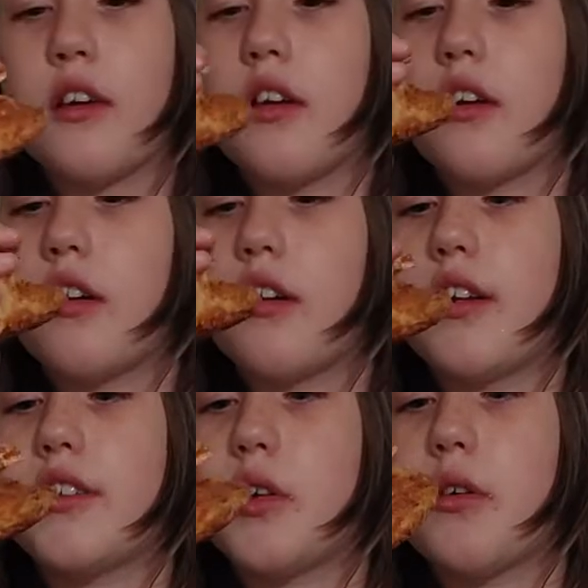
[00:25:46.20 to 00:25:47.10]
No, no, I,
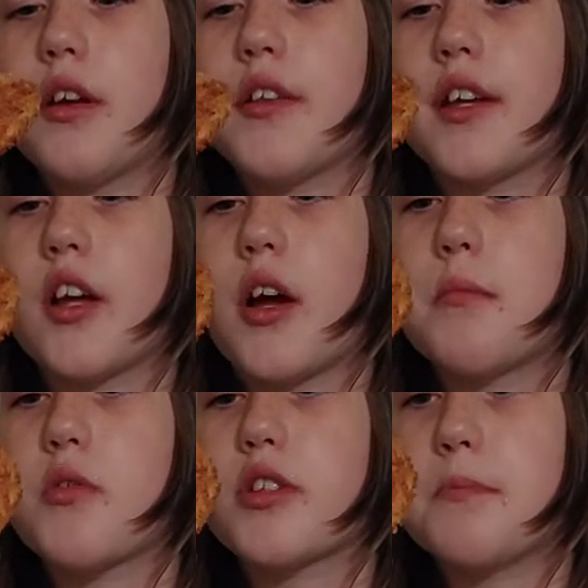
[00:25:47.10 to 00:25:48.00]
don't. I think I
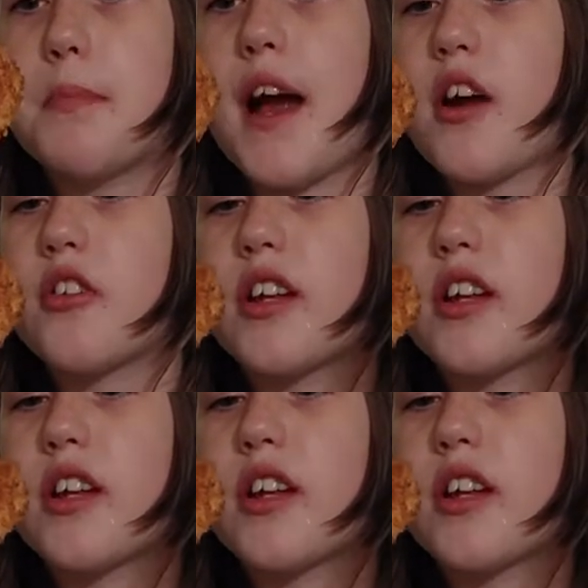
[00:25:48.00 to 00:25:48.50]
got mostly fat